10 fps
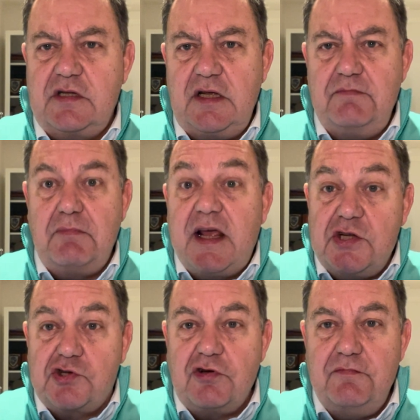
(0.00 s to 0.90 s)
the
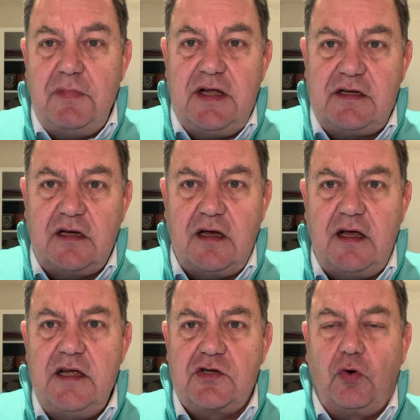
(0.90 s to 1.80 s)
mainstream media
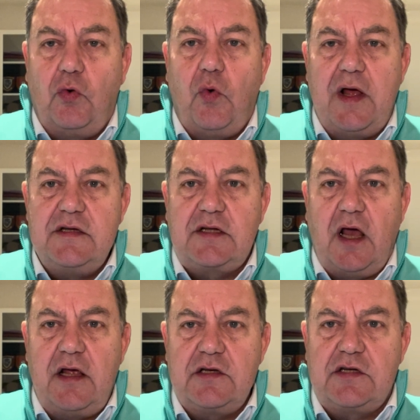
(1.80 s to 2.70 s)
is always
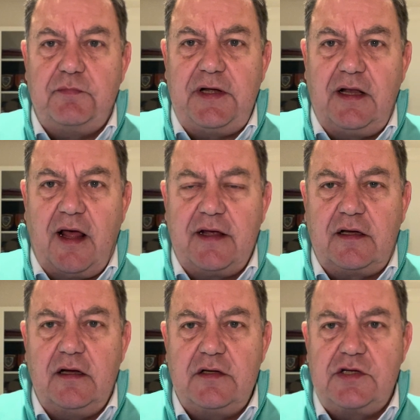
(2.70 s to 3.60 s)
going to be like
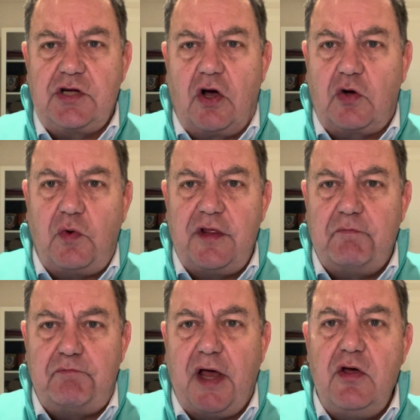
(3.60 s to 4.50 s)
a dog with a
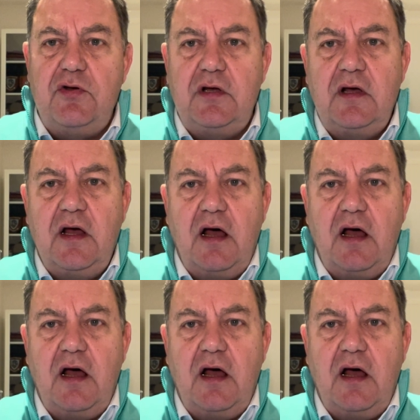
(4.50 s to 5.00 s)
bone